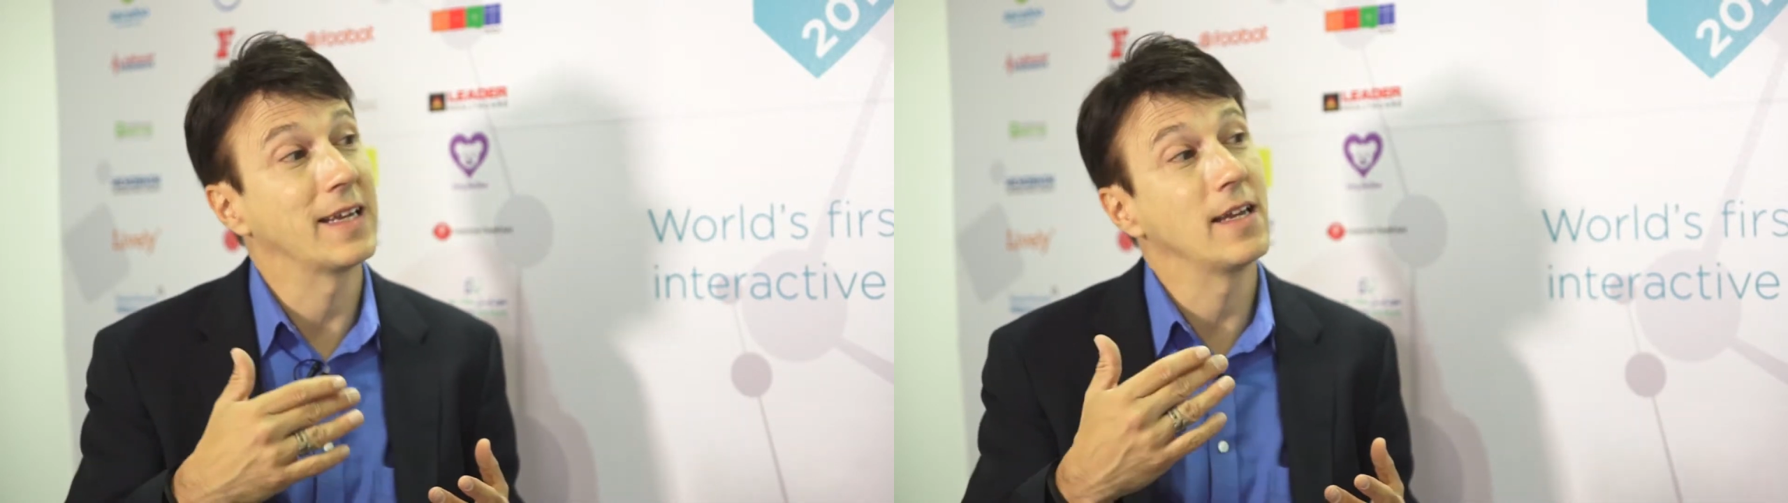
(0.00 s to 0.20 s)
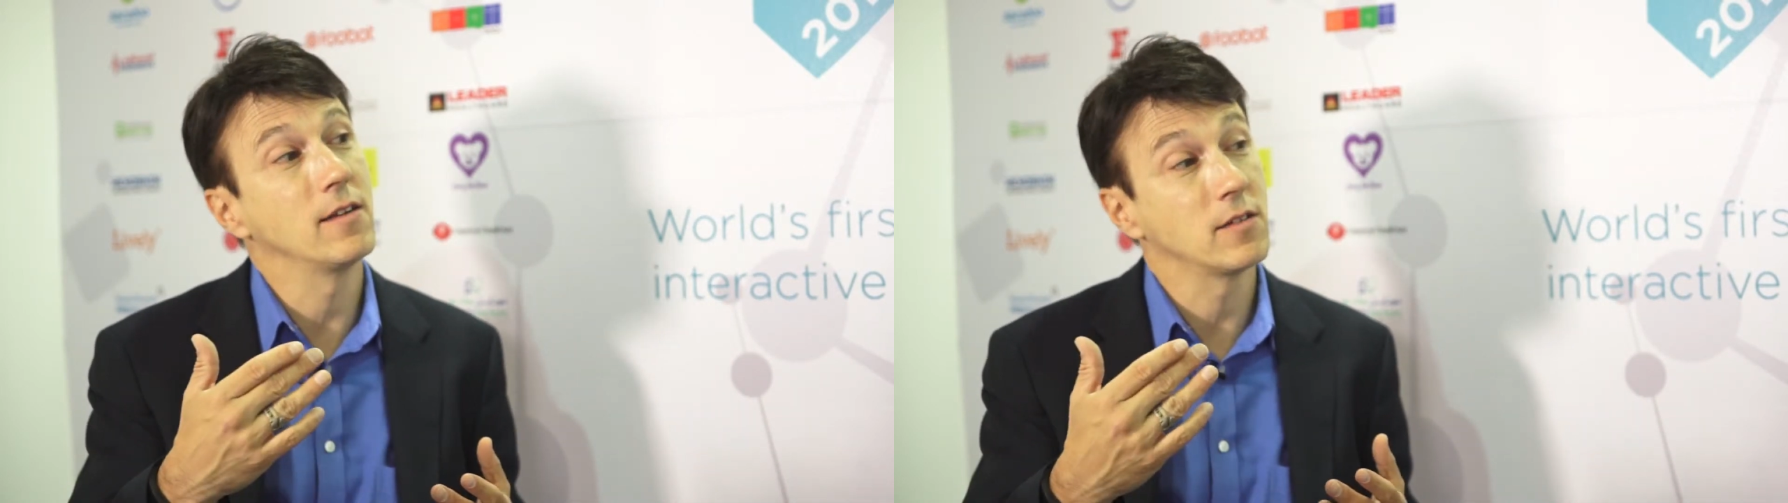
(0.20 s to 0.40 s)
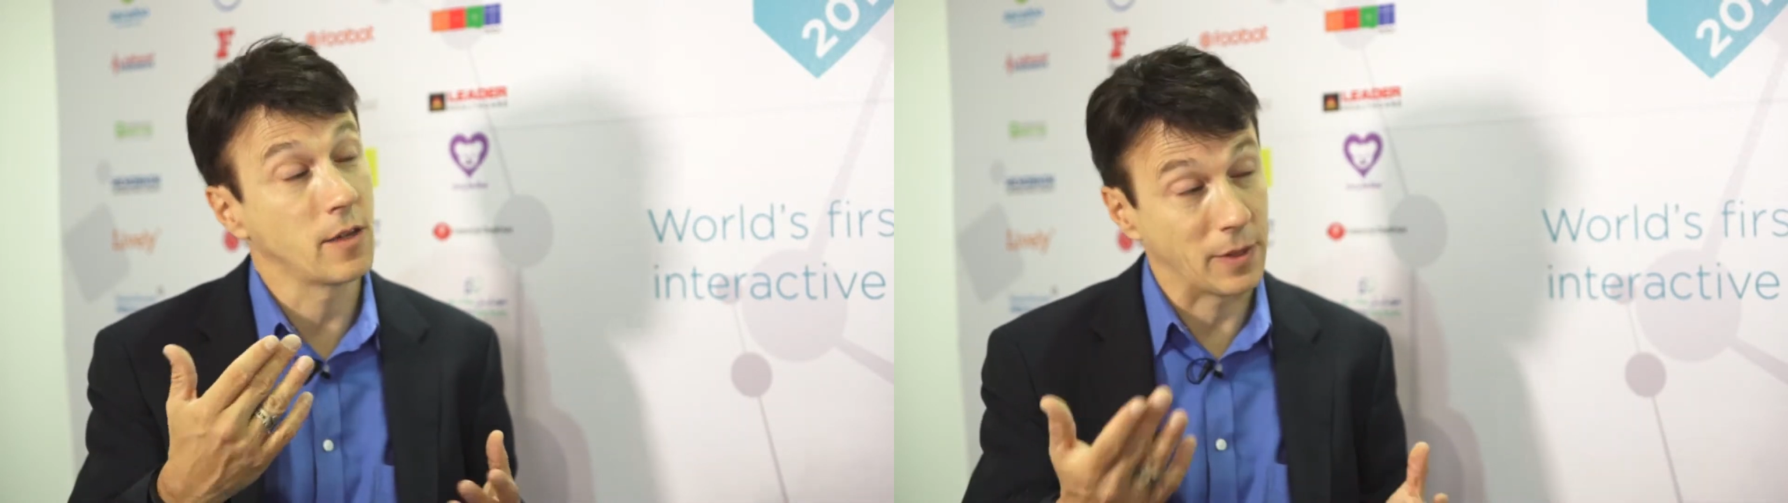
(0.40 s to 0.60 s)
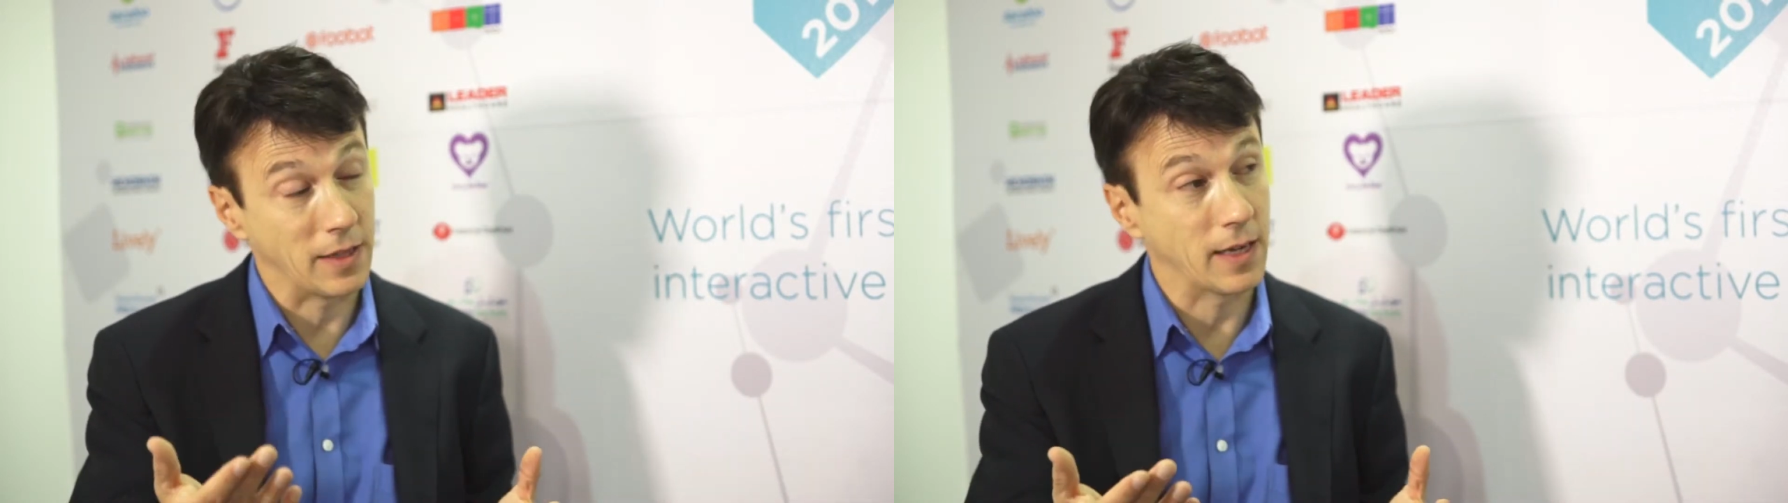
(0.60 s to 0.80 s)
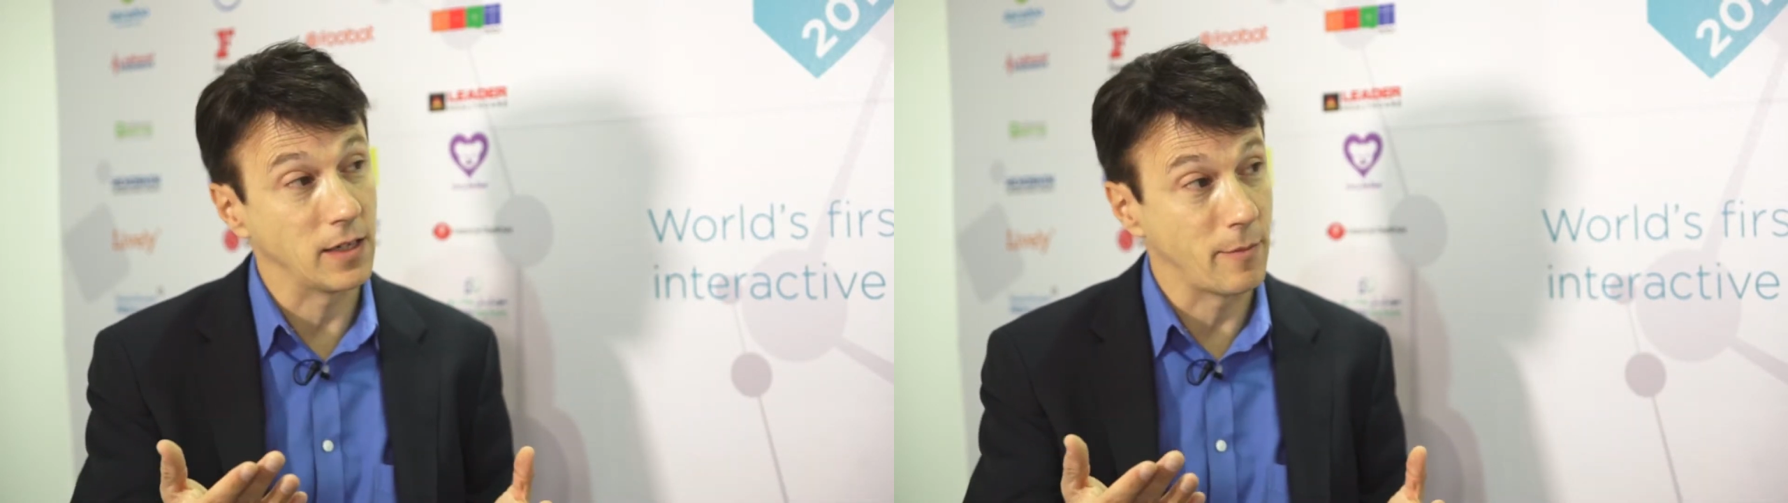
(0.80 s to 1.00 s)
get something
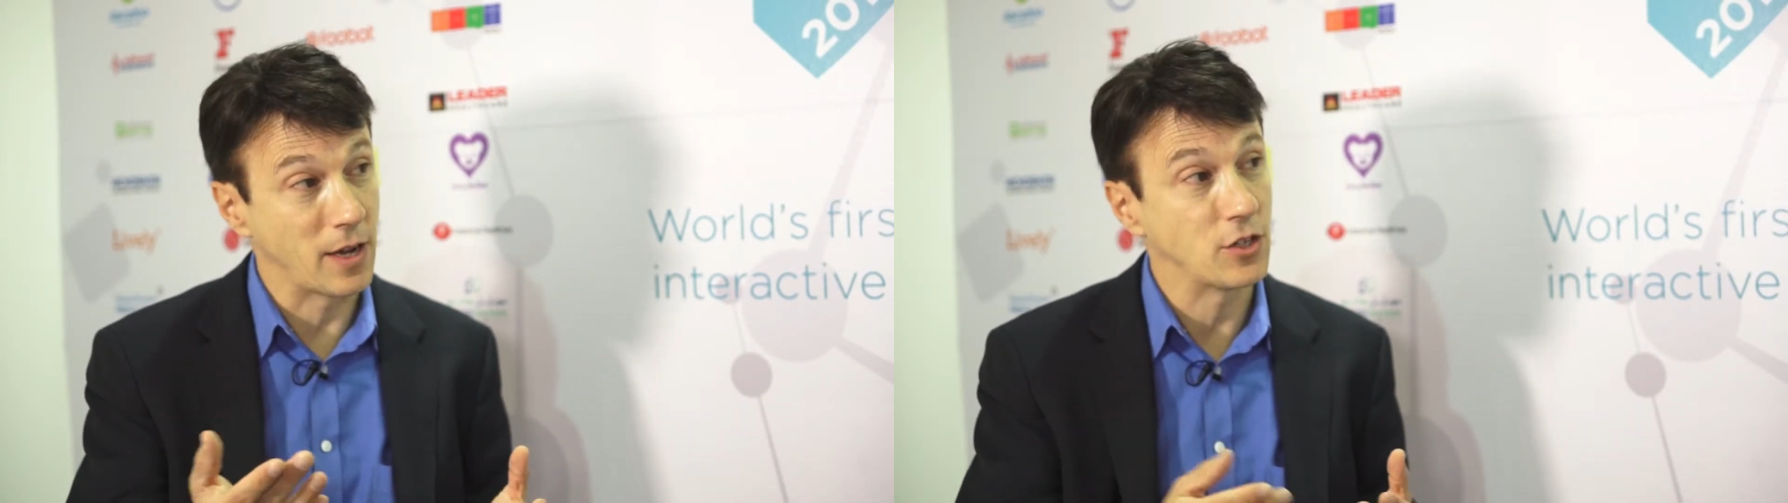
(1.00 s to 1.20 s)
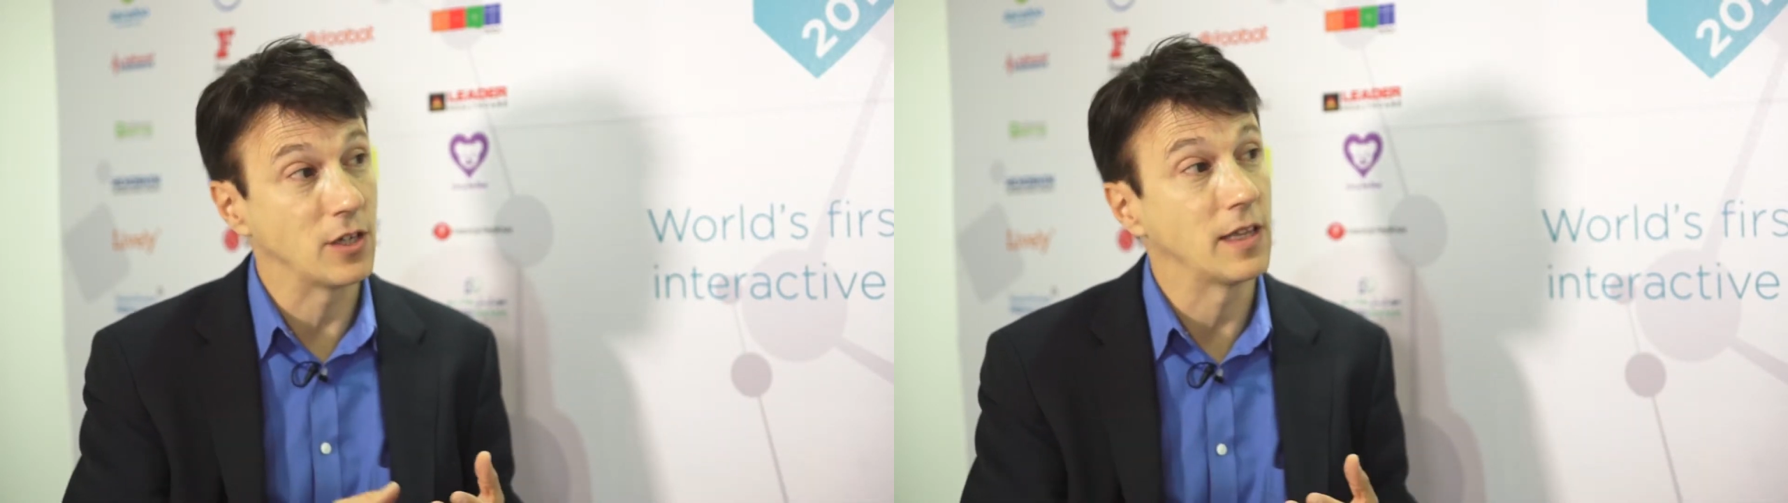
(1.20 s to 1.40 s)
like a dementia